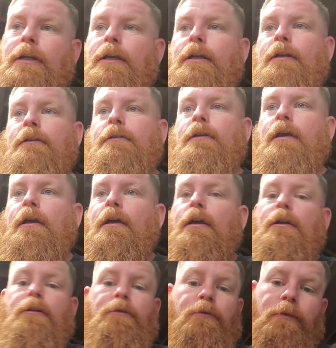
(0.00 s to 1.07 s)
is
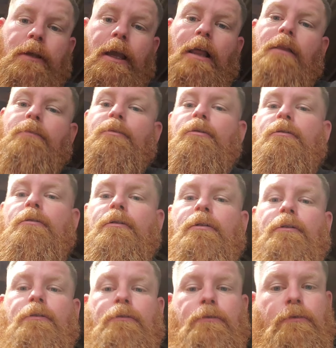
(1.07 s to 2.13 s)
dual caliber,
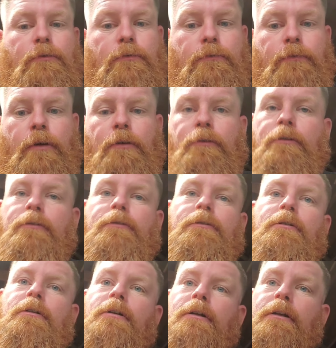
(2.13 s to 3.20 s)
dual
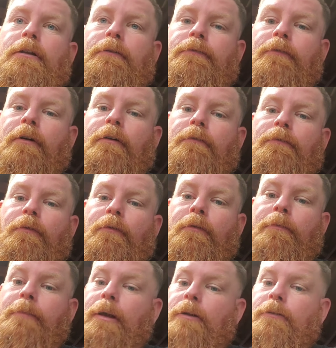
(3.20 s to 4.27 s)
rotors in the front for
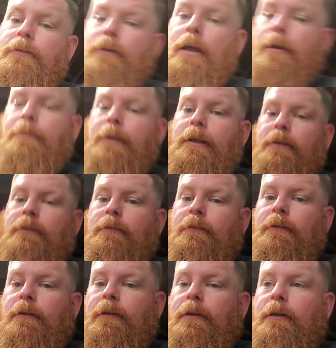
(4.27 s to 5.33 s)
better stopping.
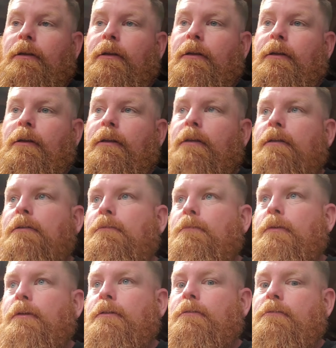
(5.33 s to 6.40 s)

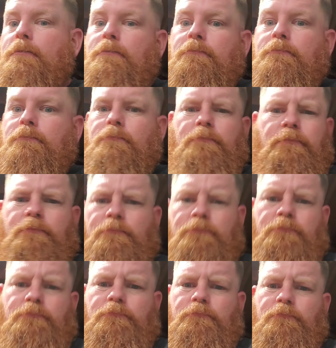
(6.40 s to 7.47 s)
Which,
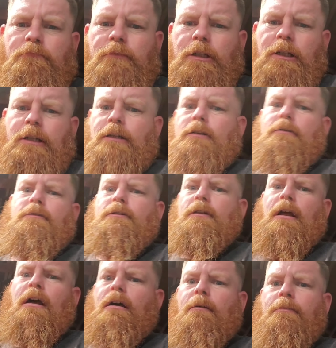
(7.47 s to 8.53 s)
you need to
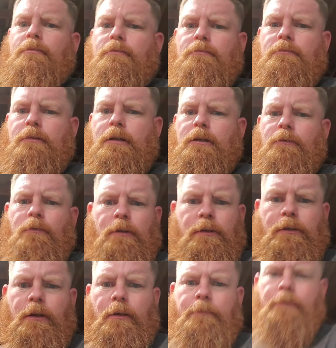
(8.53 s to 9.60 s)
stop, and you want to
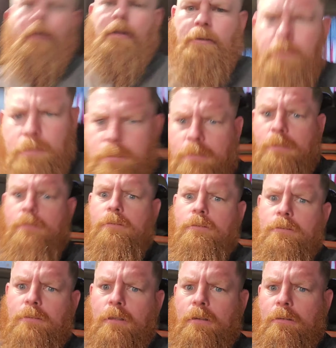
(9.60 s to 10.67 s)
stop better.
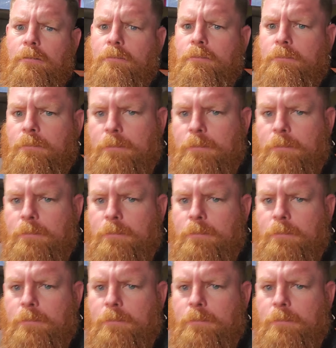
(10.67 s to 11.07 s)
So,